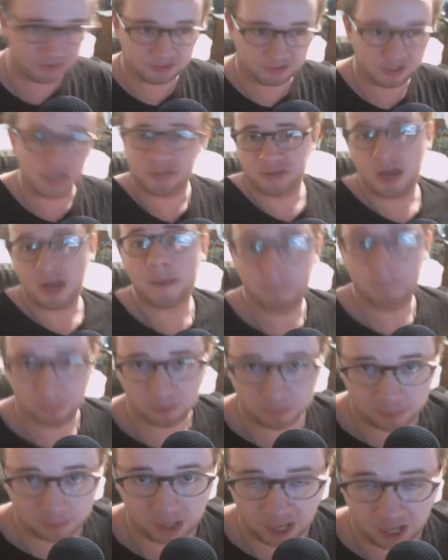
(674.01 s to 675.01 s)
Sid did
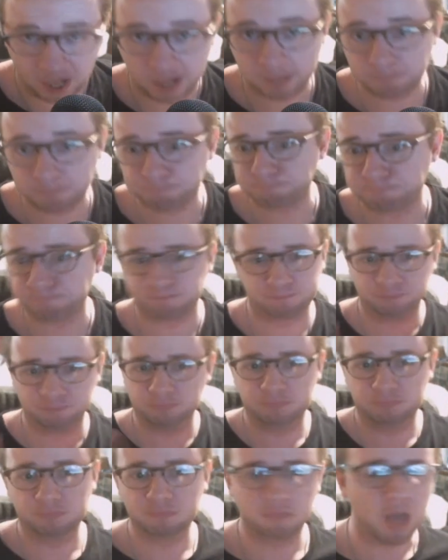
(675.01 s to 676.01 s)
play.
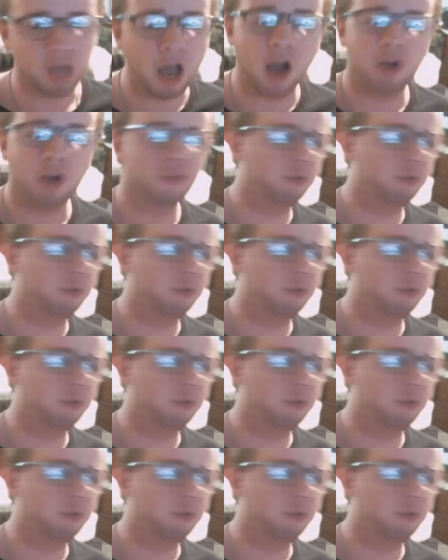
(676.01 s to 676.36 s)
Hell,